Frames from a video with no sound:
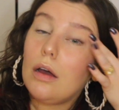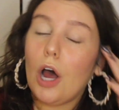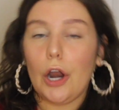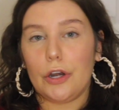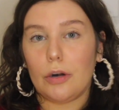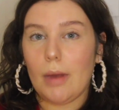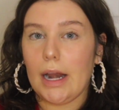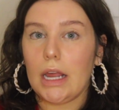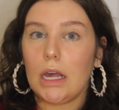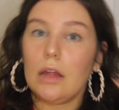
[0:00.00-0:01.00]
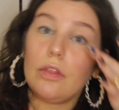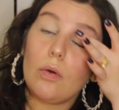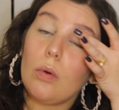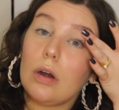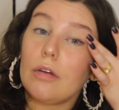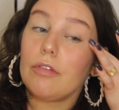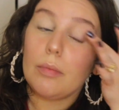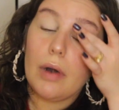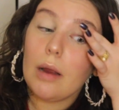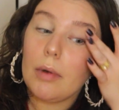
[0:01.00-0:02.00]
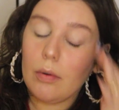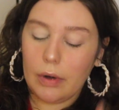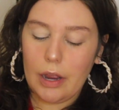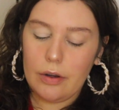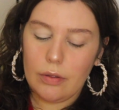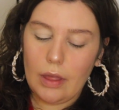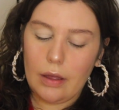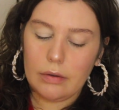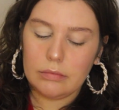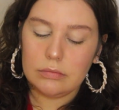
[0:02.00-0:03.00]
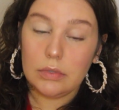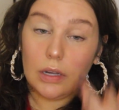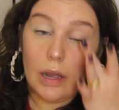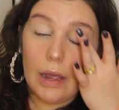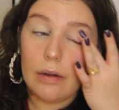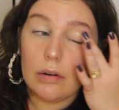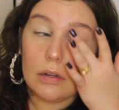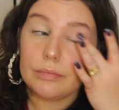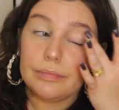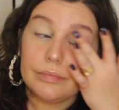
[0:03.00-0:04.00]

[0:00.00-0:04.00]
undermining the work of the primer when I do that. I don't know.